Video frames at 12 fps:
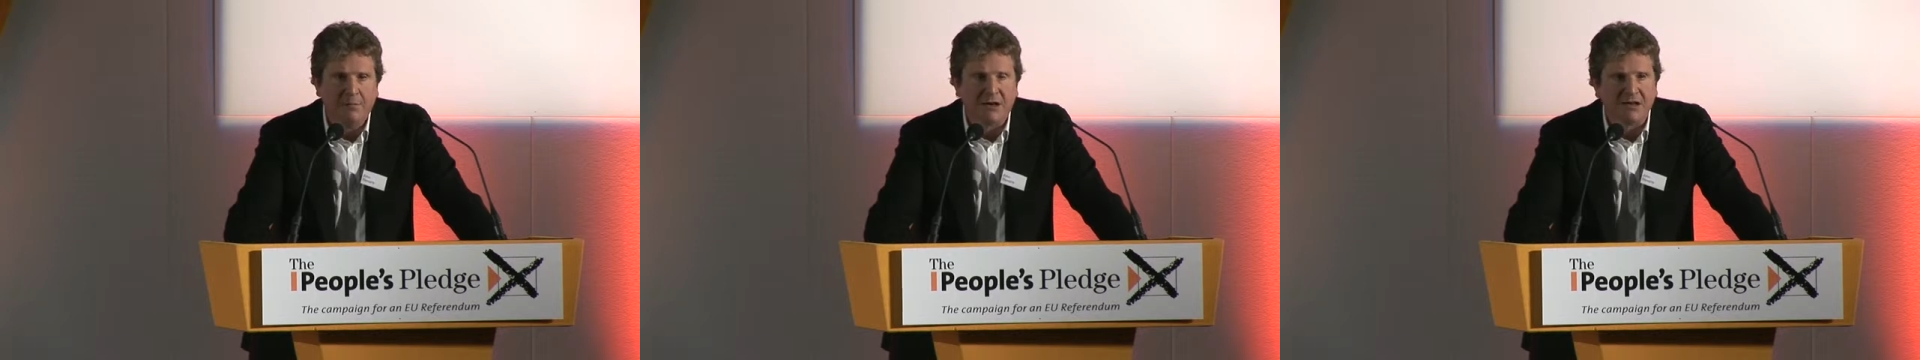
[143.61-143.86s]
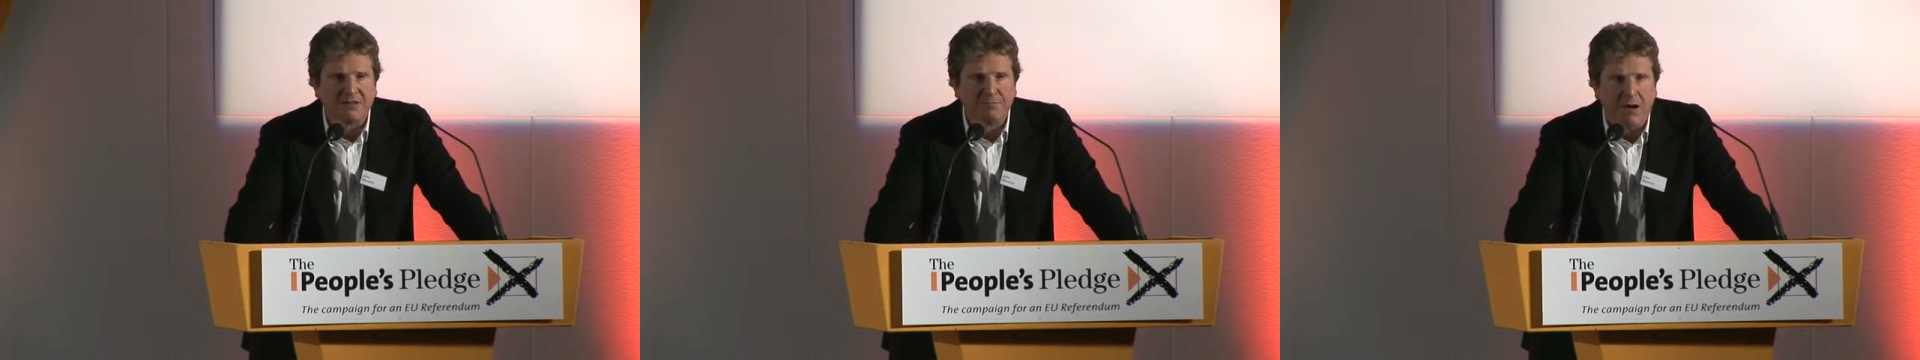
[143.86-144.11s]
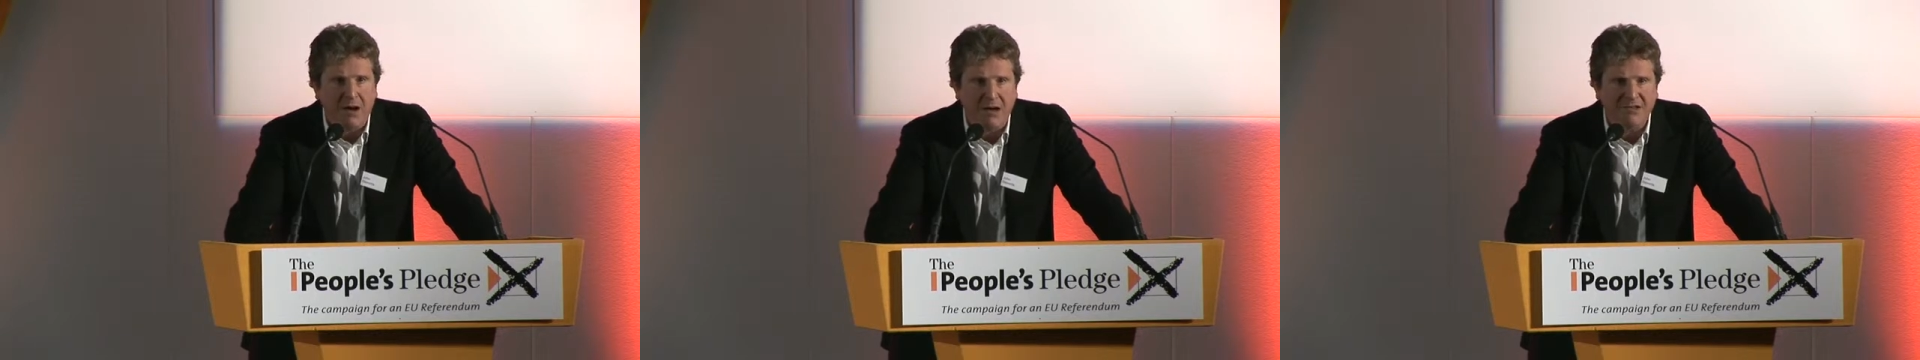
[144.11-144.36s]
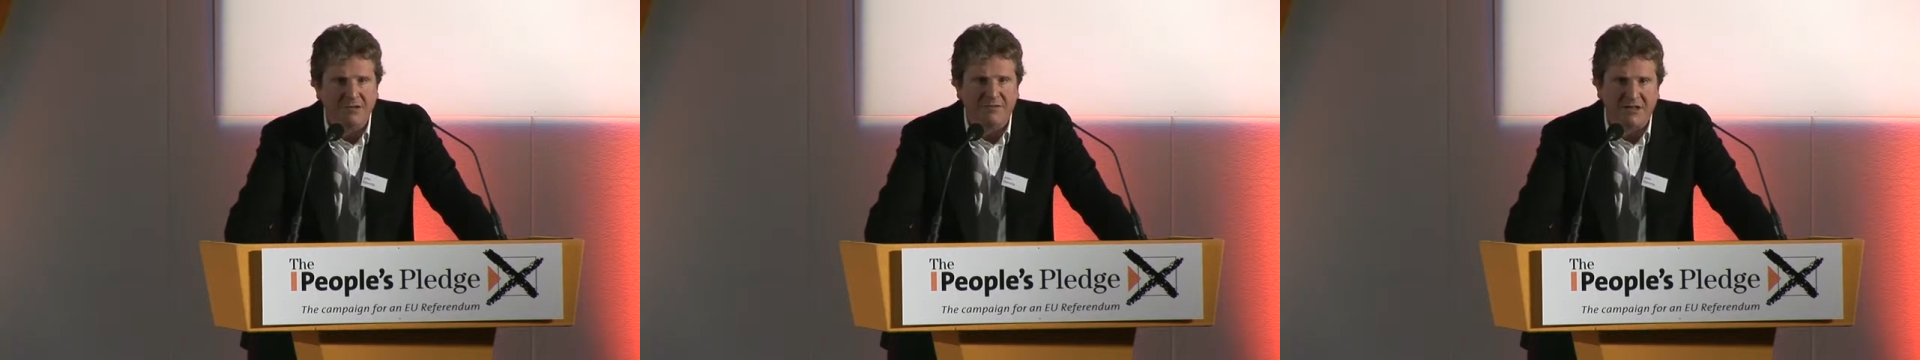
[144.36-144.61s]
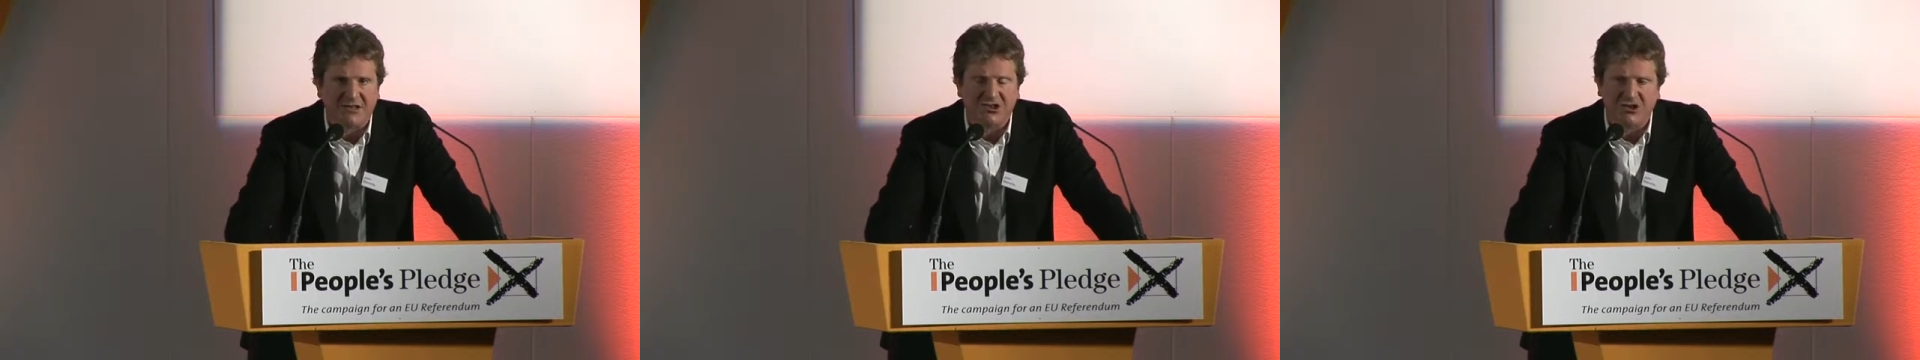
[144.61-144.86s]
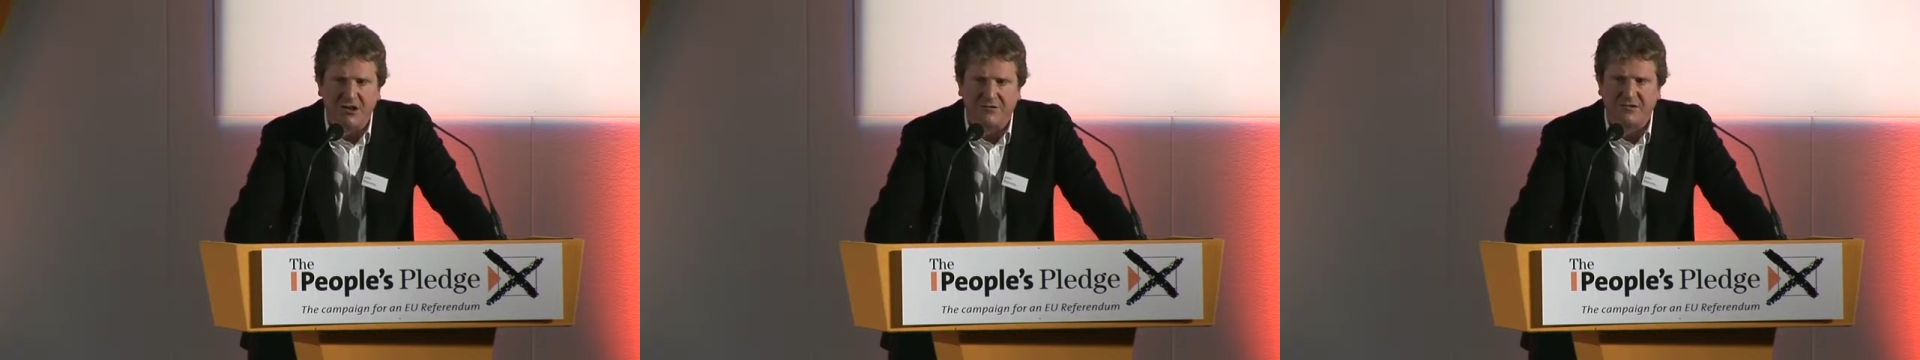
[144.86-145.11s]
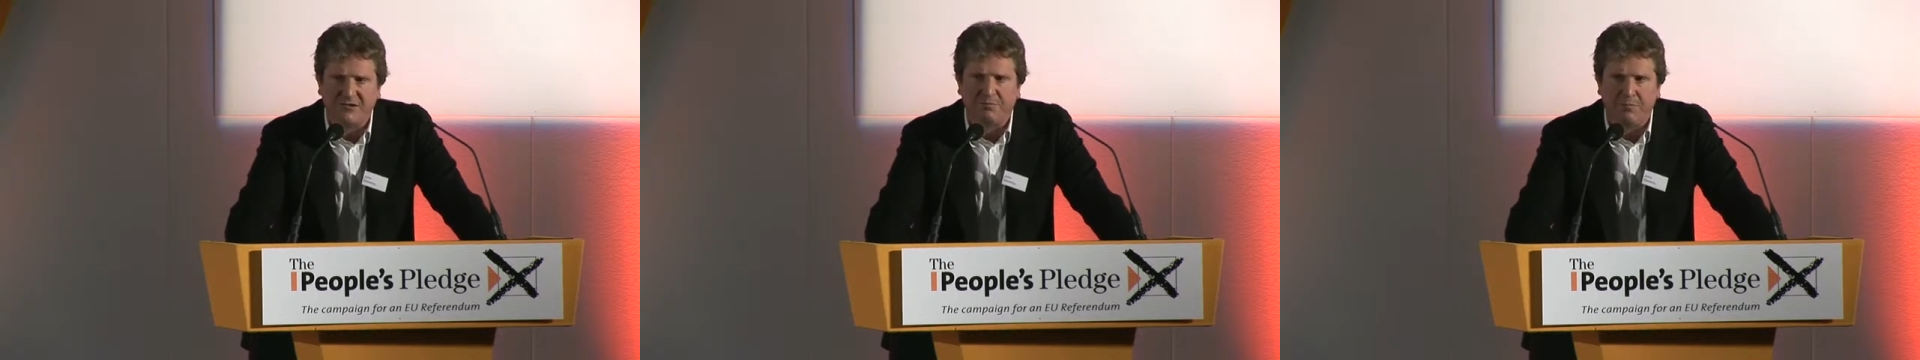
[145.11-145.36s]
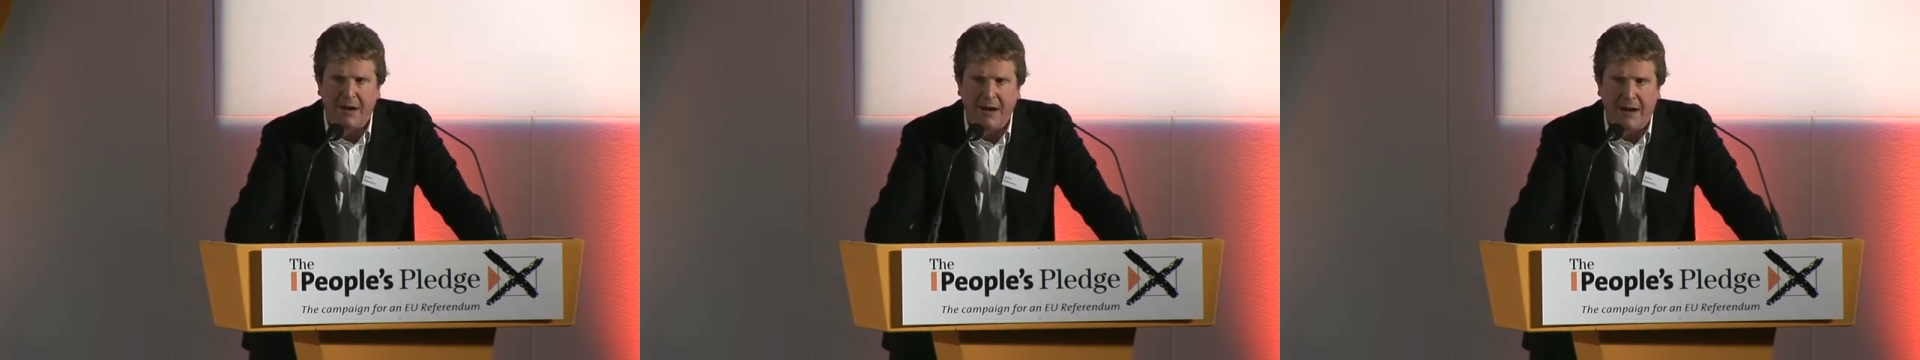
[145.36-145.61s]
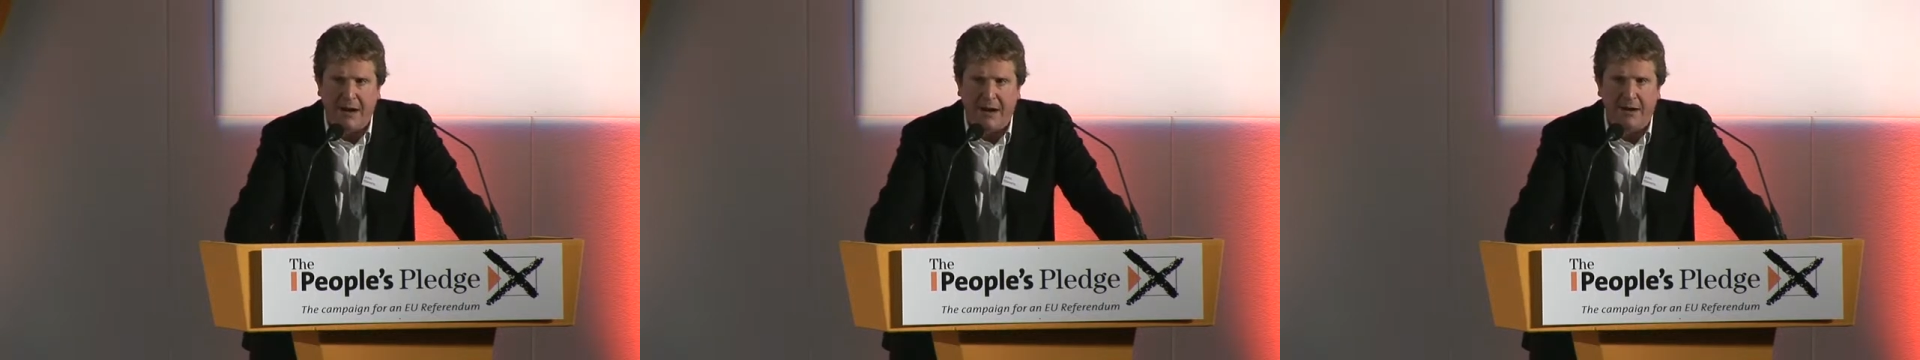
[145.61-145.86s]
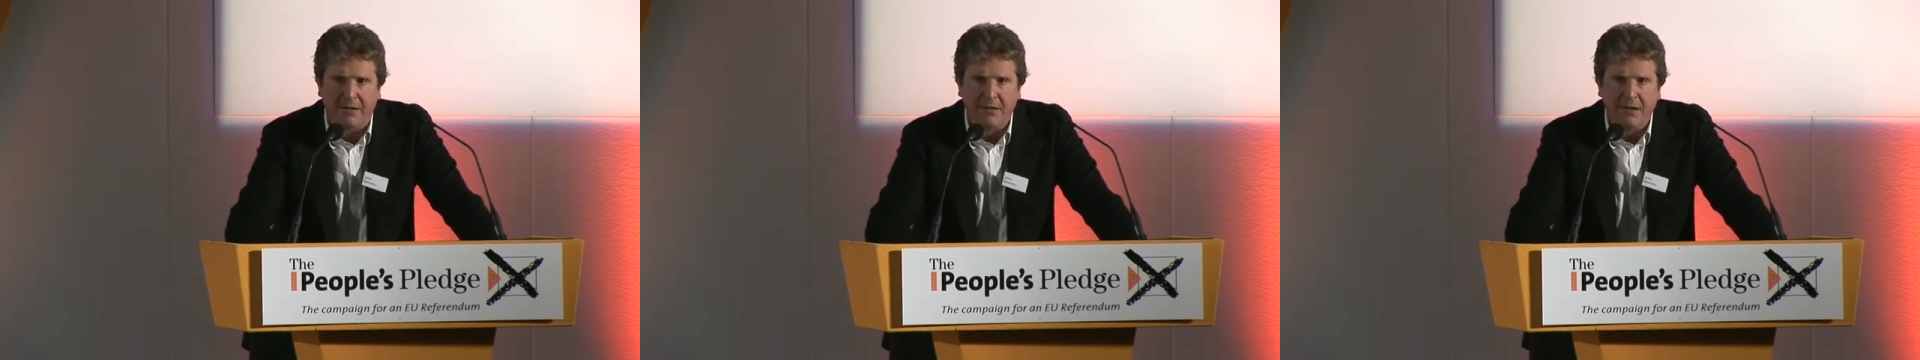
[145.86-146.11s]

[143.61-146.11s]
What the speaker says: Because part of this shift of power